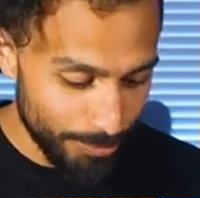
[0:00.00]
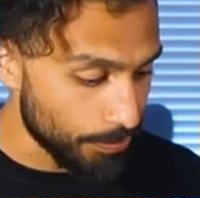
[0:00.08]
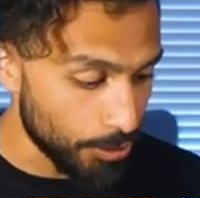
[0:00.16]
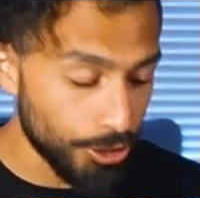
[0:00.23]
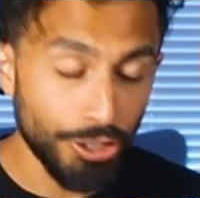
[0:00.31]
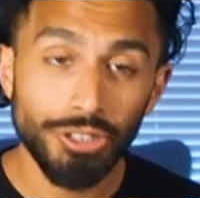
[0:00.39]
If
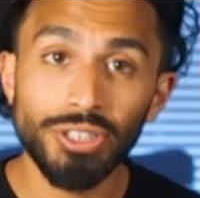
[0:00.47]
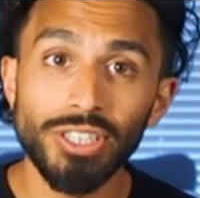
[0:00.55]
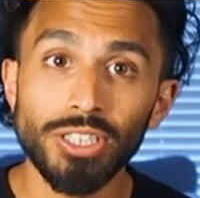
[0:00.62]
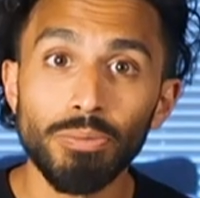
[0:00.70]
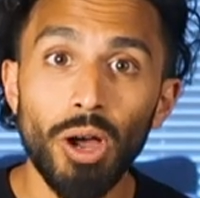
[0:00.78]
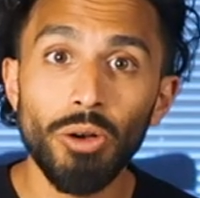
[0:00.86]
you're using
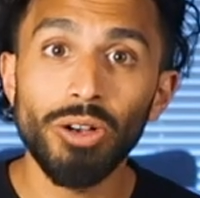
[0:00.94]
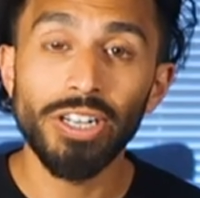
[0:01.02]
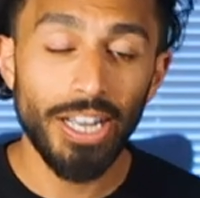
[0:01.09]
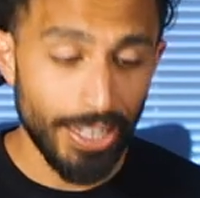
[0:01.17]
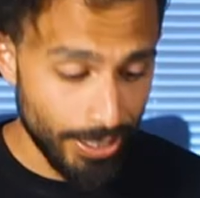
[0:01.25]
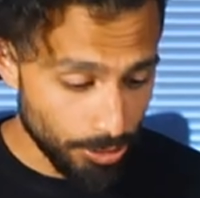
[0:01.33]
a small
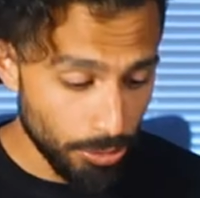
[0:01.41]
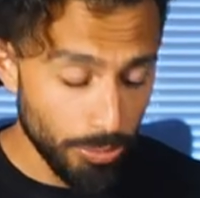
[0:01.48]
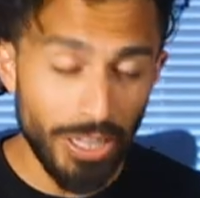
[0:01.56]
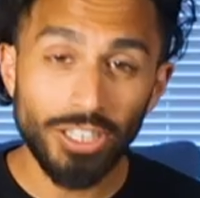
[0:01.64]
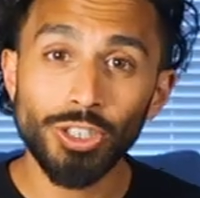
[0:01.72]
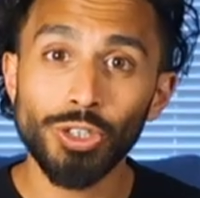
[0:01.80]
one, this will
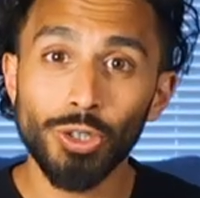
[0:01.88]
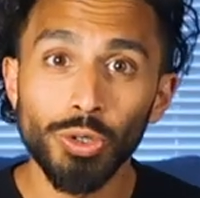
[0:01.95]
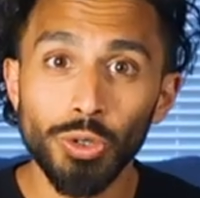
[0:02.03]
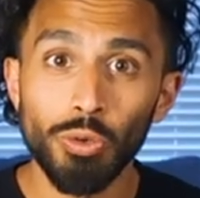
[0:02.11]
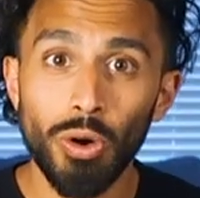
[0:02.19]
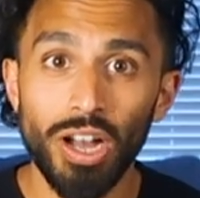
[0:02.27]
make
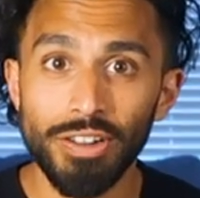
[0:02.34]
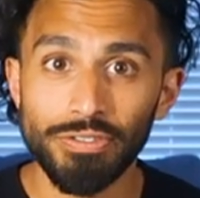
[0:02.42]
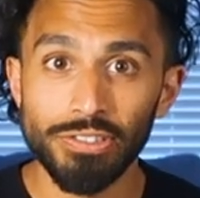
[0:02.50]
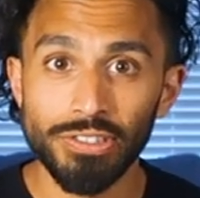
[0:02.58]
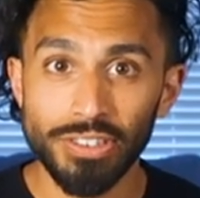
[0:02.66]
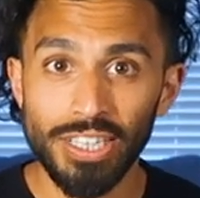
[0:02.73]
two
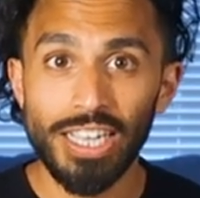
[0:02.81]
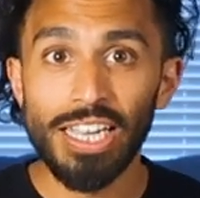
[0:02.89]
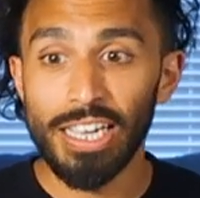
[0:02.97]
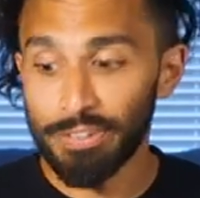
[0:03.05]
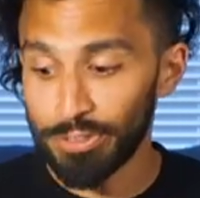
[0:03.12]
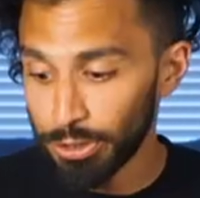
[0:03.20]
waffles.
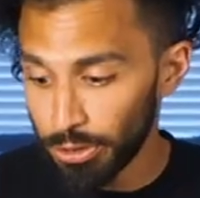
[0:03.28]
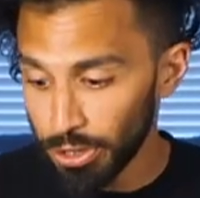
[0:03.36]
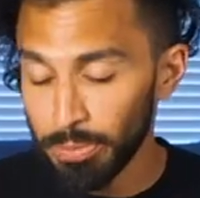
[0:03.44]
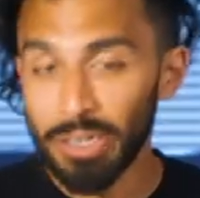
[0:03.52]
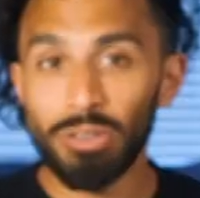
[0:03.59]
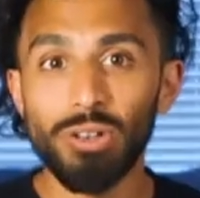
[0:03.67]
If you do
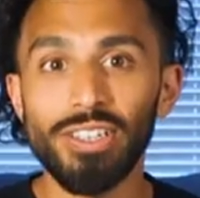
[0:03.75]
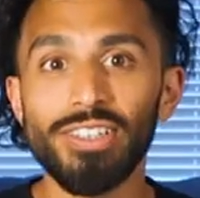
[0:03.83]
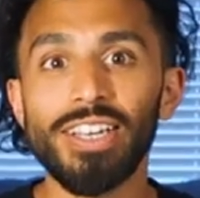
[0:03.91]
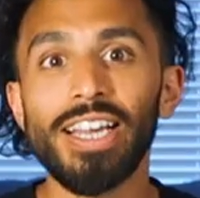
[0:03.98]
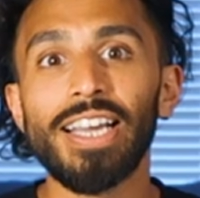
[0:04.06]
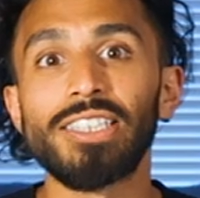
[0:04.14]
the big
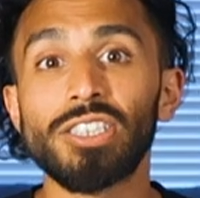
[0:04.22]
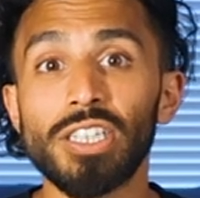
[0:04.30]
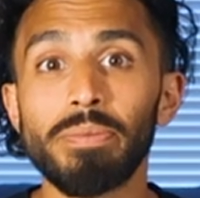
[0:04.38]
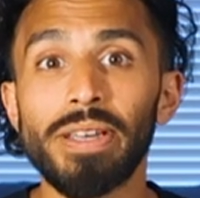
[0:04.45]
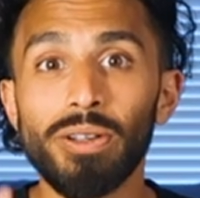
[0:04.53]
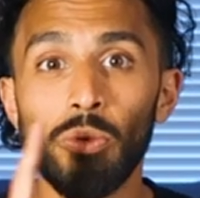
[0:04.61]
one, it's
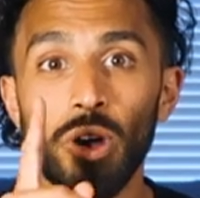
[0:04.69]
gonna make